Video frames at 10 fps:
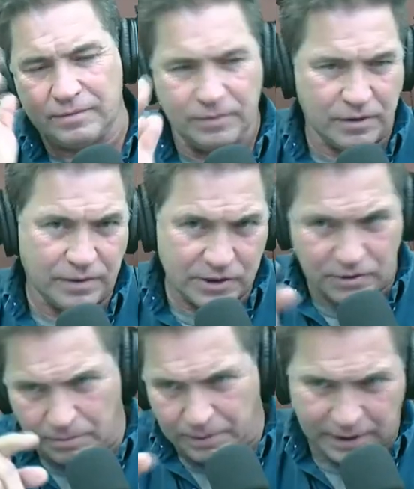you know, they
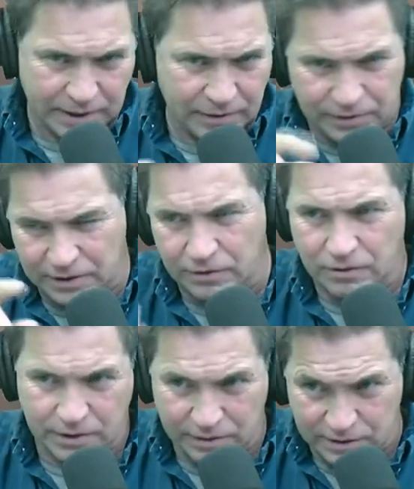start picking out and they go,
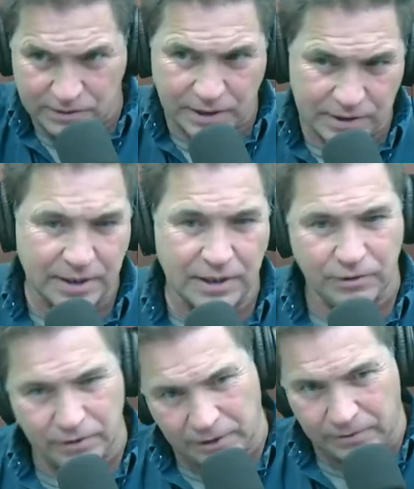okay, these guys got
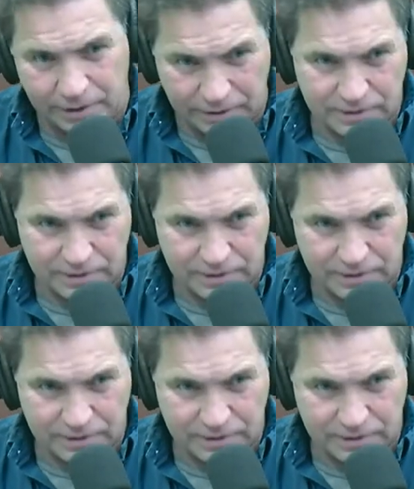30 grand,